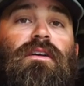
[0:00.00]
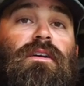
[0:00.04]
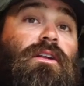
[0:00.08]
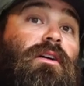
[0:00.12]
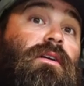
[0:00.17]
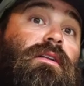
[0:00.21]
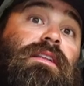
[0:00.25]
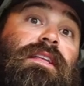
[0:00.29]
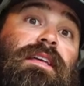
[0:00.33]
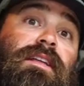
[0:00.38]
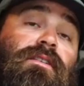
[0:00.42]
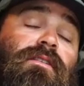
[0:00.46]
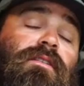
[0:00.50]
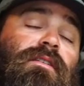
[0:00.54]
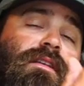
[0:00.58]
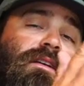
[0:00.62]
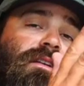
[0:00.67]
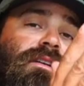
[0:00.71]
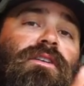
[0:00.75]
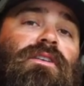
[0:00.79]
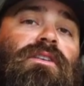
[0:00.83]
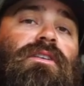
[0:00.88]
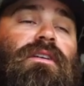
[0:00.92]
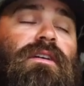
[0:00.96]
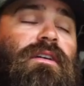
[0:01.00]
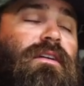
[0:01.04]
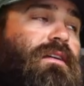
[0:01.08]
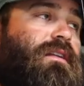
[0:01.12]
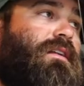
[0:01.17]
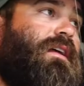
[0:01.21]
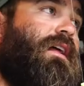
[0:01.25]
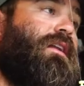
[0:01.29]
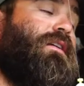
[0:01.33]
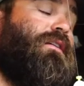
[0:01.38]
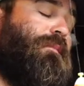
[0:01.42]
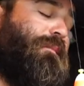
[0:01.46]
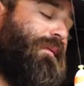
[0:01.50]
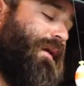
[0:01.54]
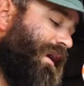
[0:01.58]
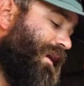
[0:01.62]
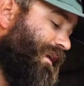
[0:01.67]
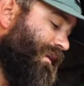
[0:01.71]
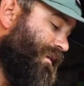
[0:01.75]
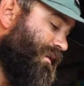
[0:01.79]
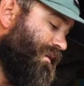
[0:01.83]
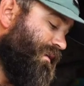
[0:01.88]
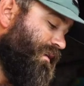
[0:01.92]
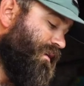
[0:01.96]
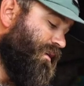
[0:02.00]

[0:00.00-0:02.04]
a leader and then a hook and your bait.